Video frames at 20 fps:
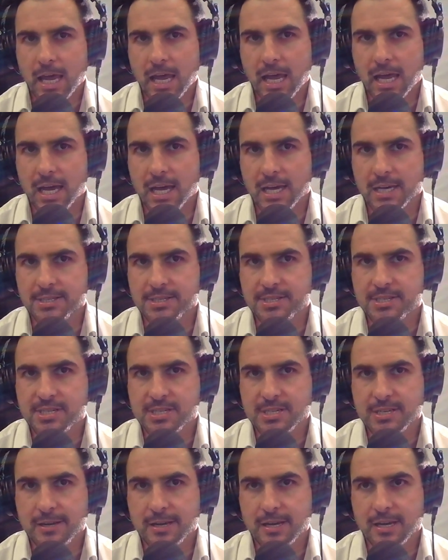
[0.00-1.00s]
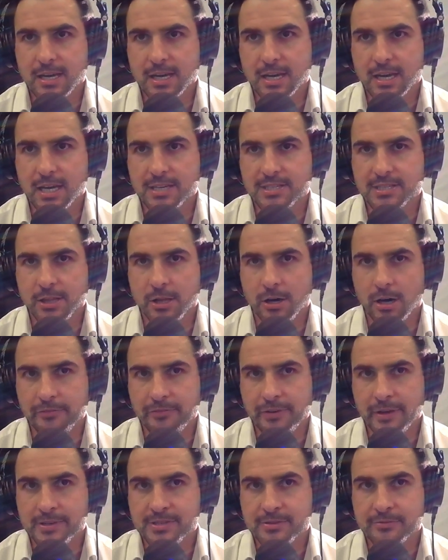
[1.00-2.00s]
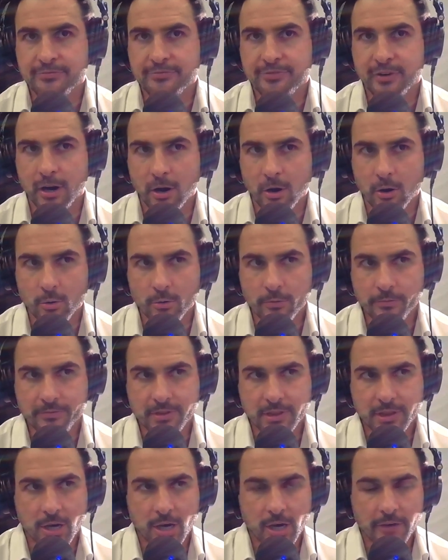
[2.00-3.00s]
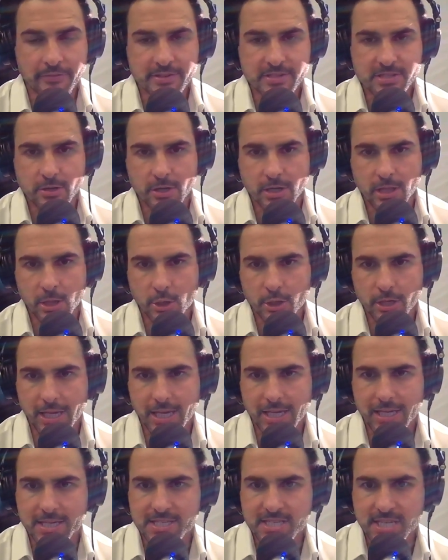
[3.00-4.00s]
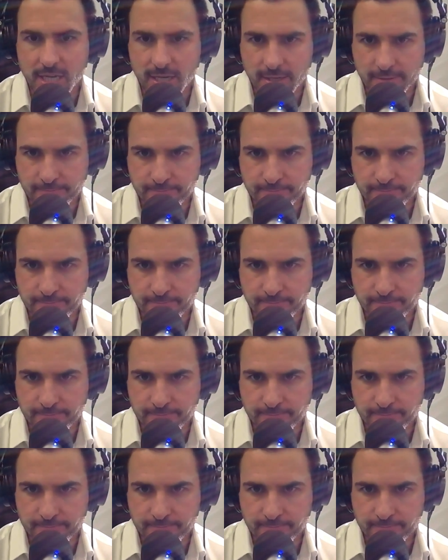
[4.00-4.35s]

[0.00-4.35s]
as life has evolved, life has got a lot easier.